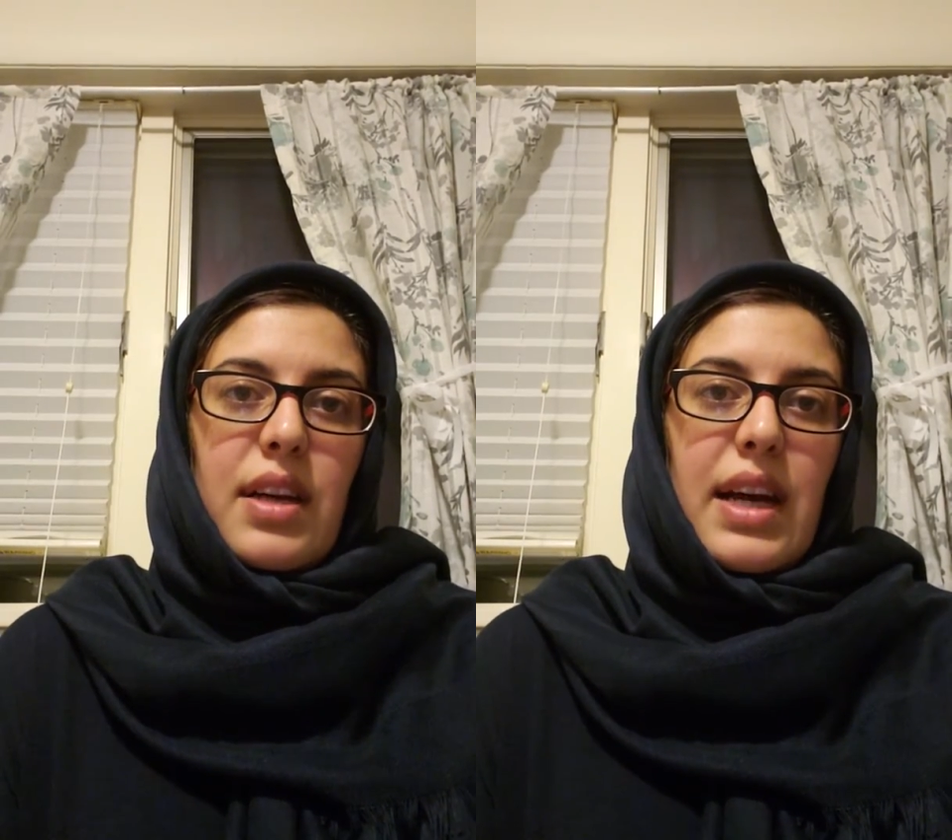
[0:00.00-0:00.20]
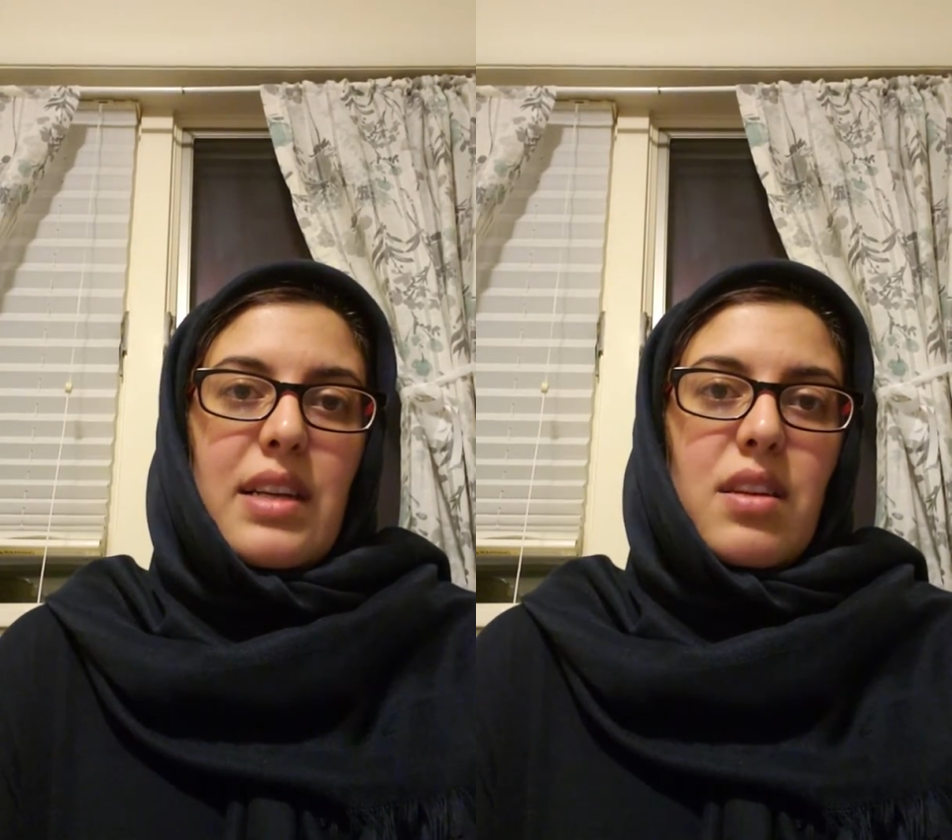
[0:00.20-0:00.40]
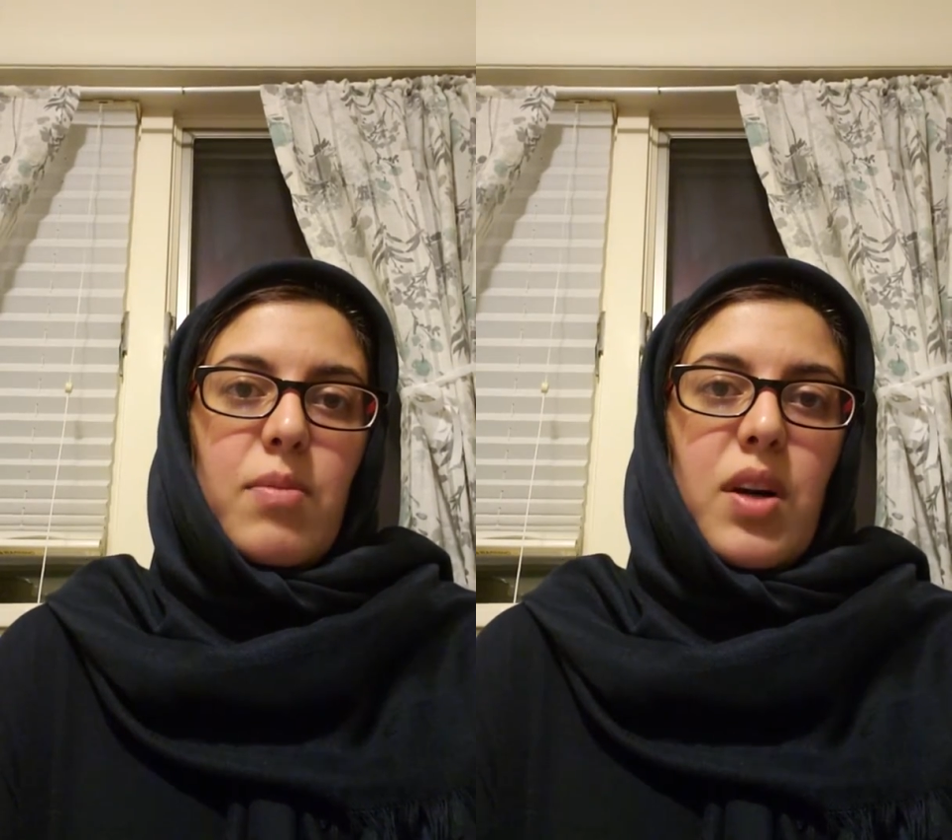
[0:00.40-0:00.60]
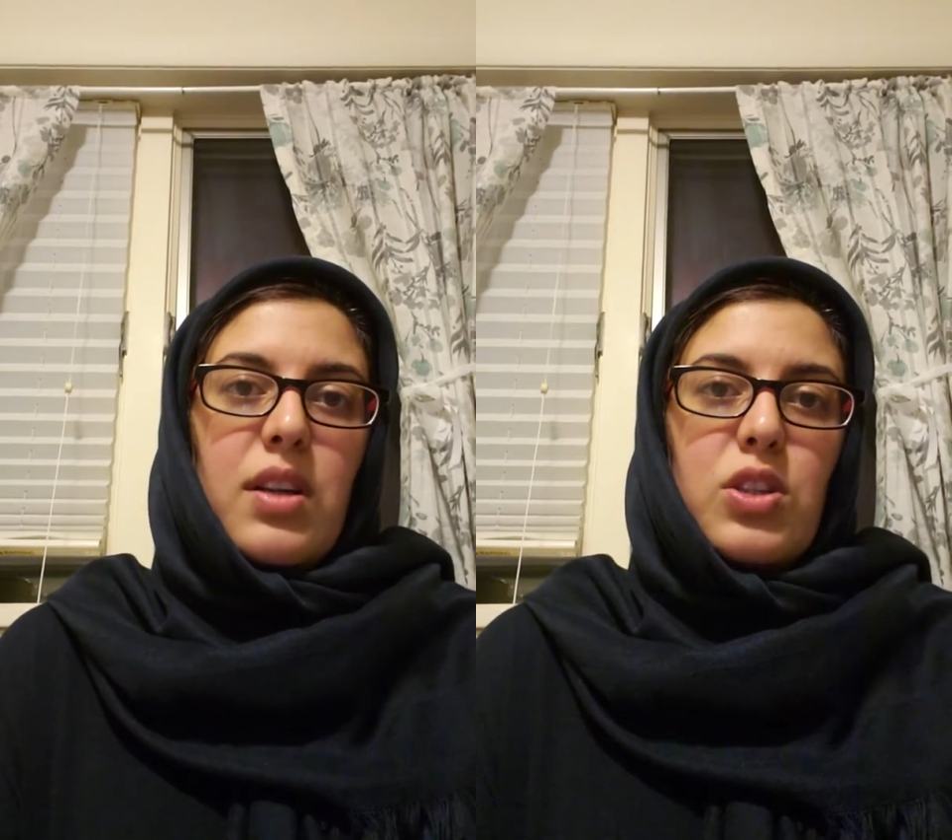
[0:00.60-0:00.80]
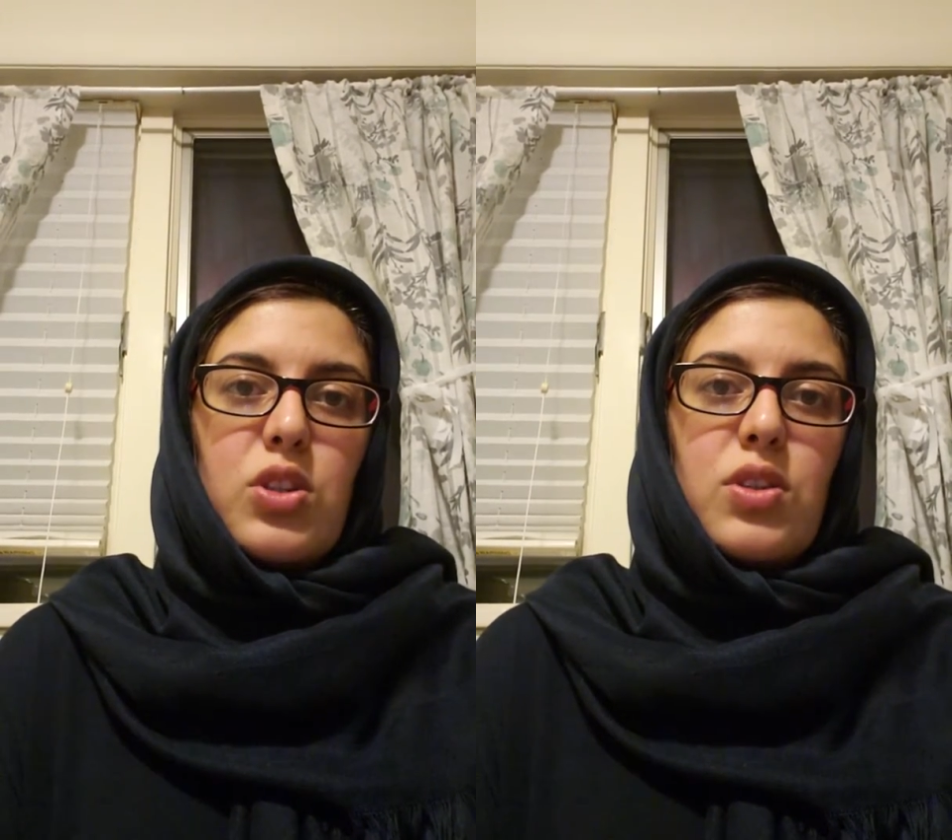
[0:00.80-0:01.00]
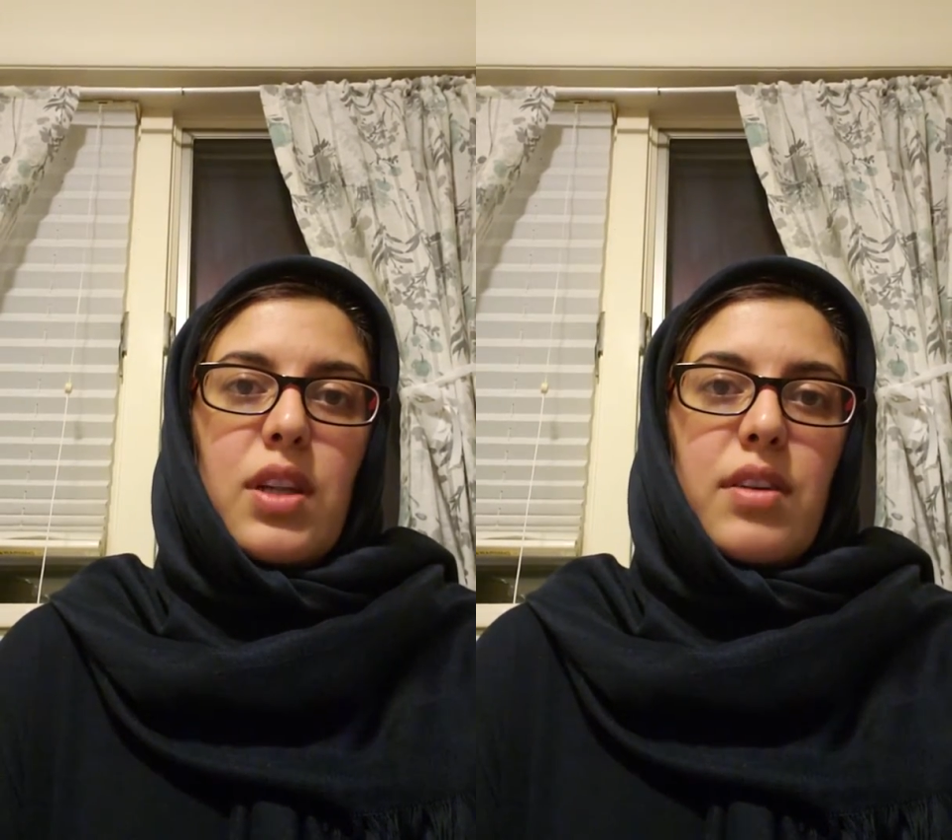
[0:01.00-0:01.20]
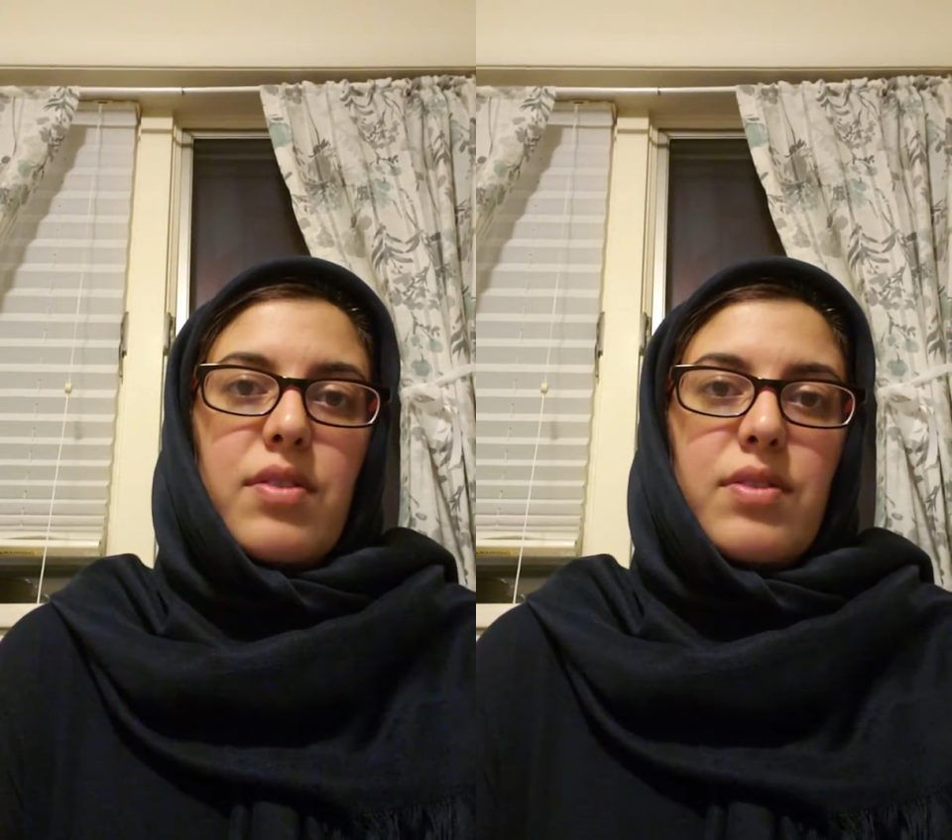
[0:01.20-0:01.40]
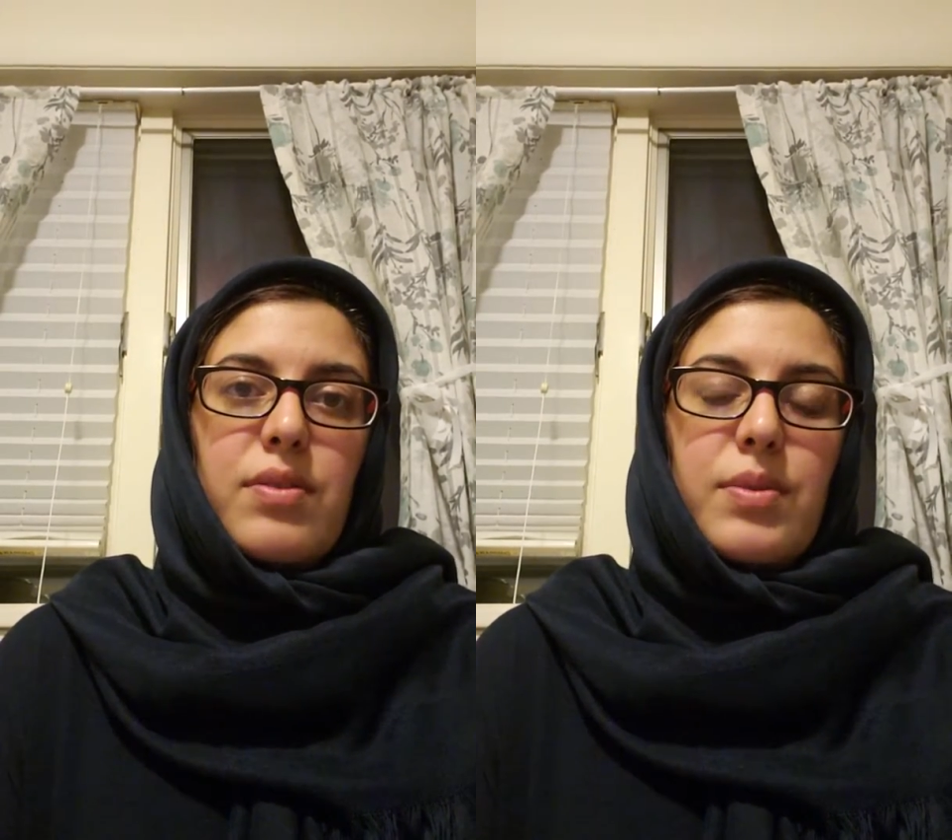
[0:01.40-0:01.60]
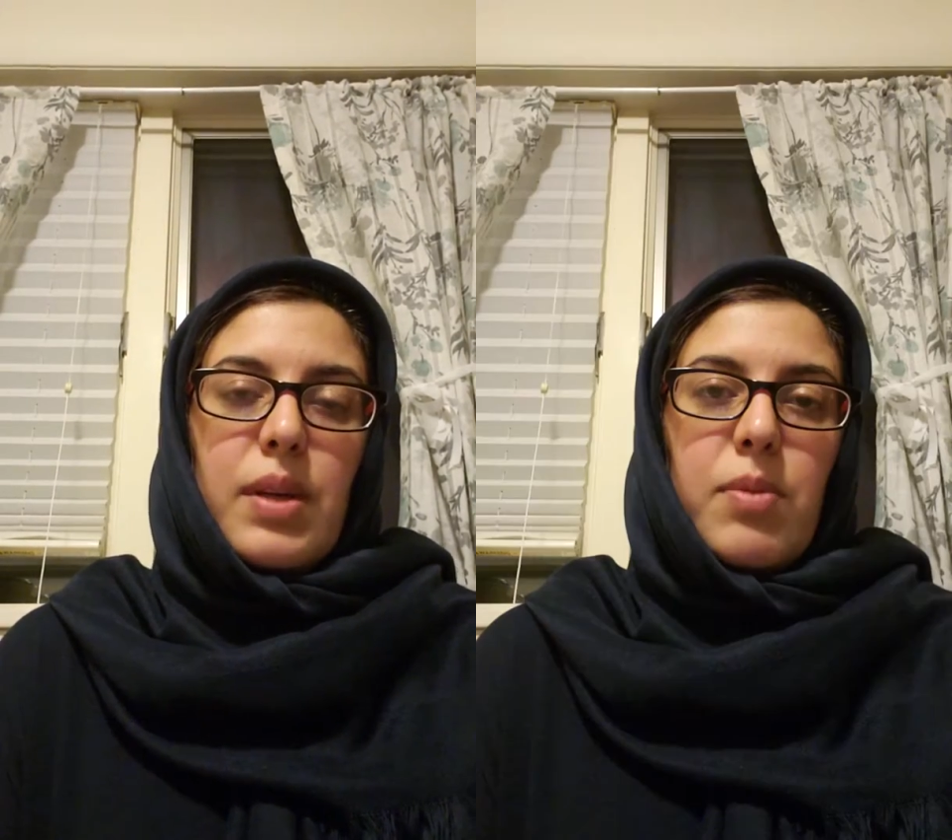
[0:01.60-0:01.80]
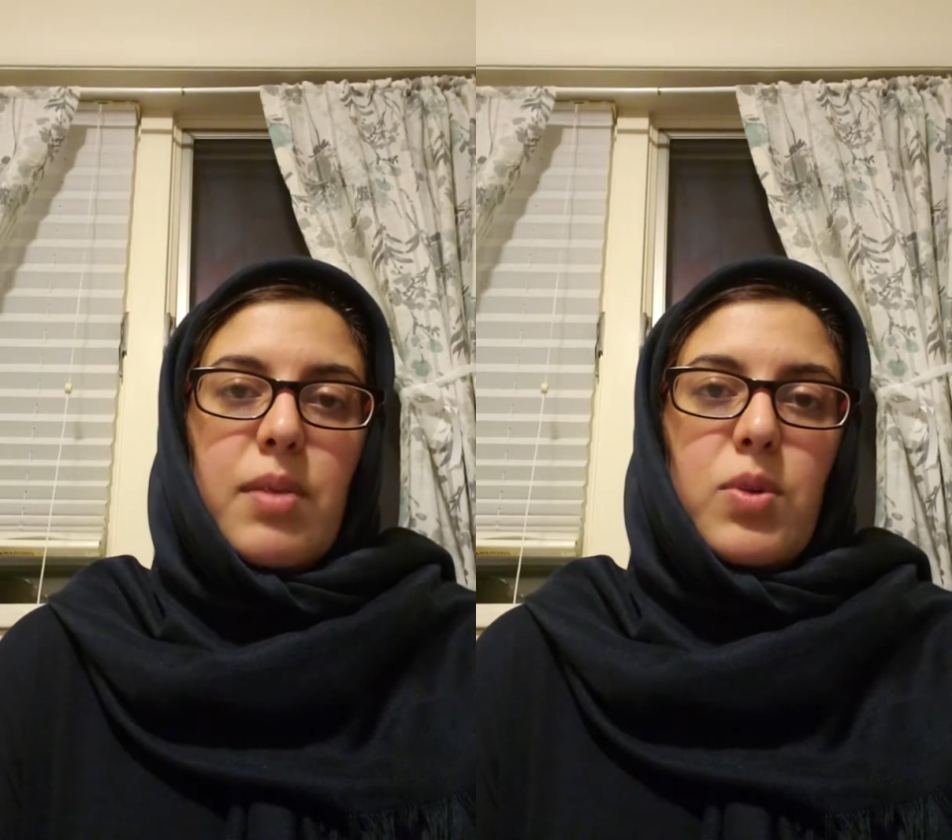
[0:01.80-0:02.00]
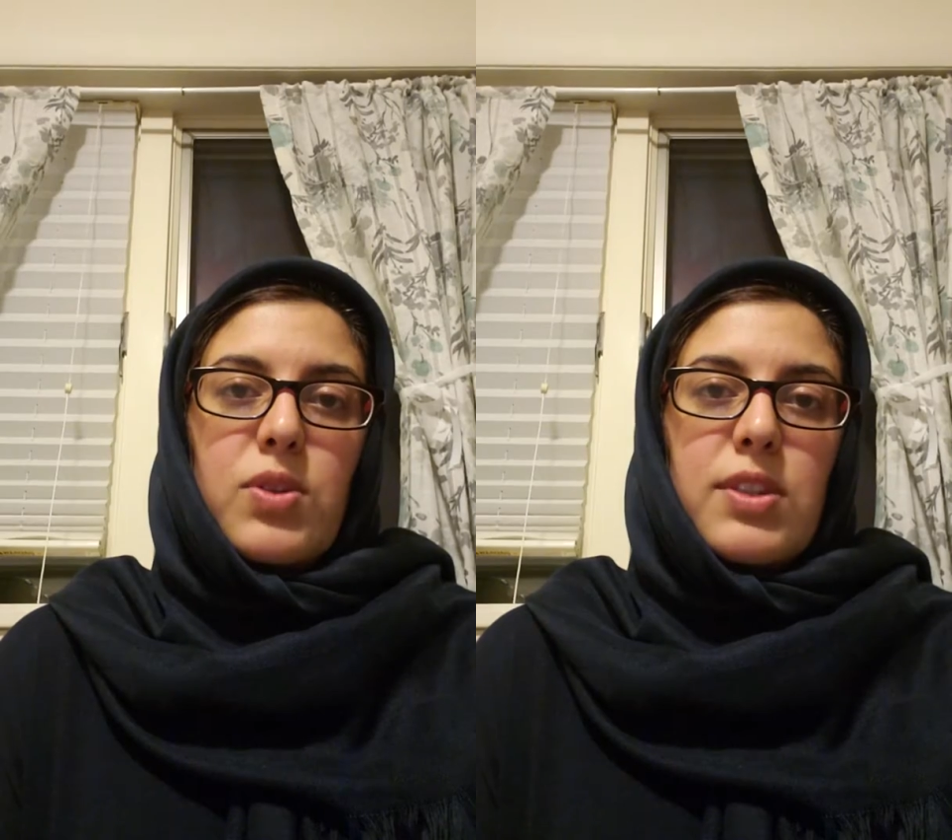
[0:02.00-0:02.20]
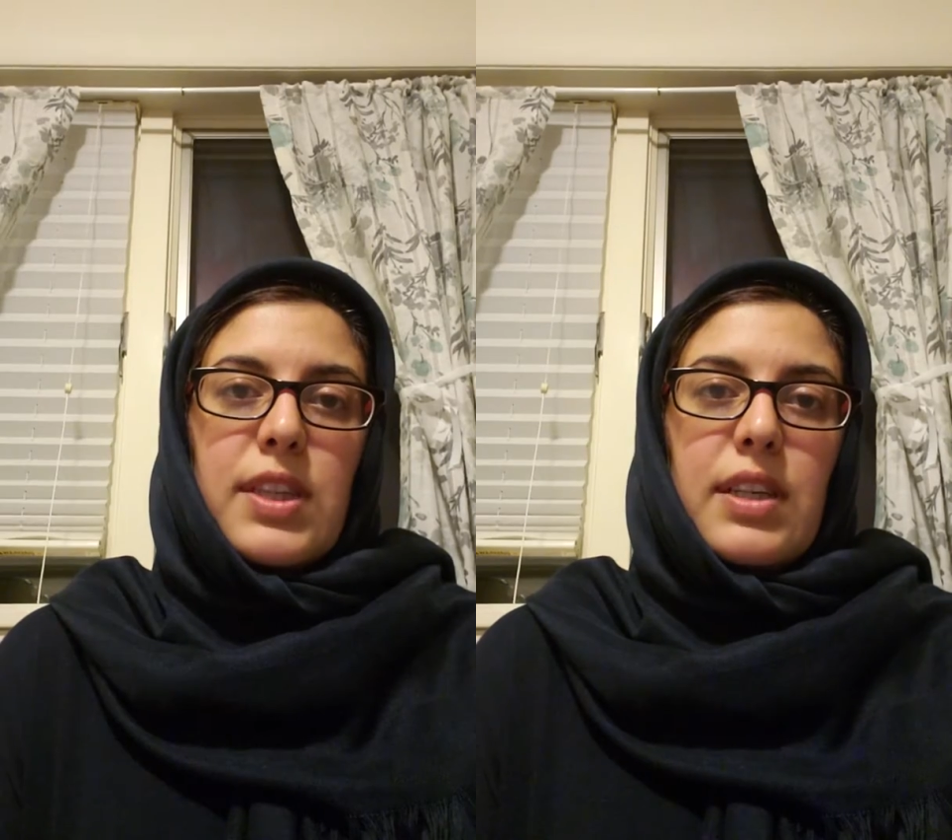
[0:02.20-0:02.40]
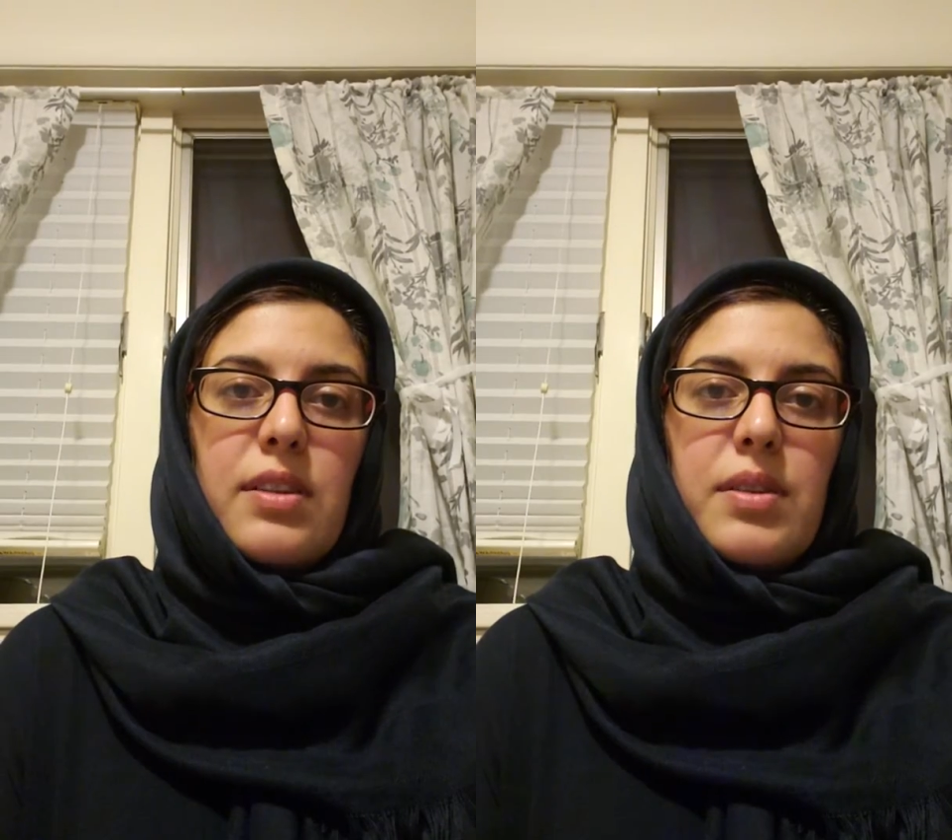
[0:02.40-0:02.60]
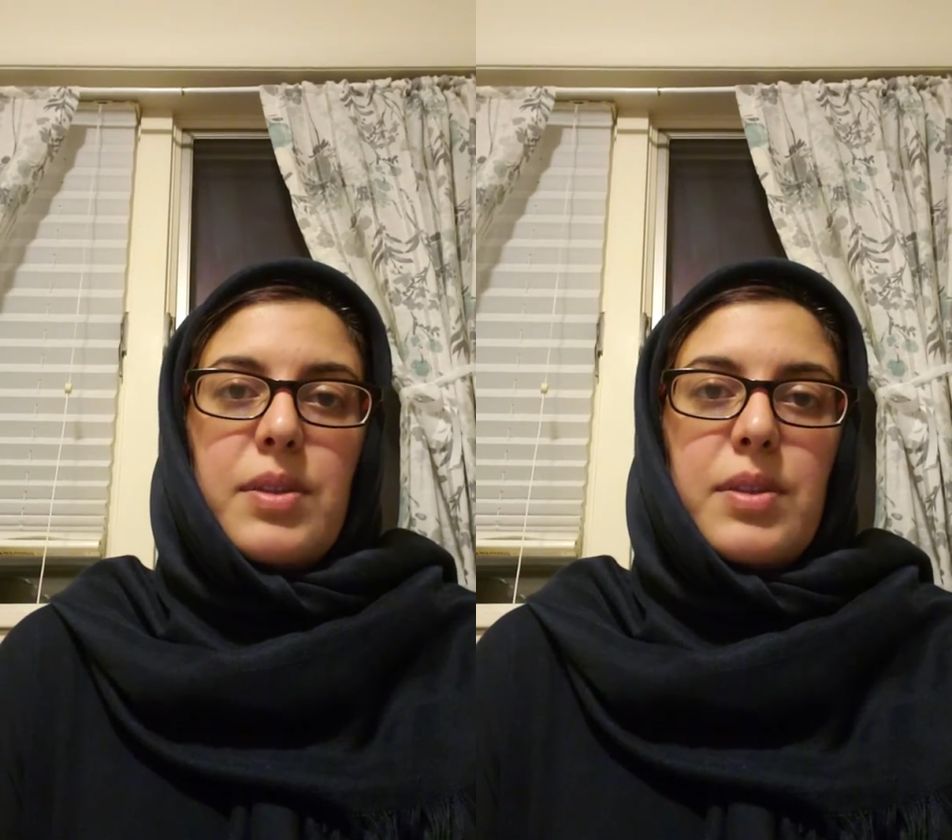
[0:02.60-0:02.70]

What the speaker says: as I'm honored to love Imam Hussein.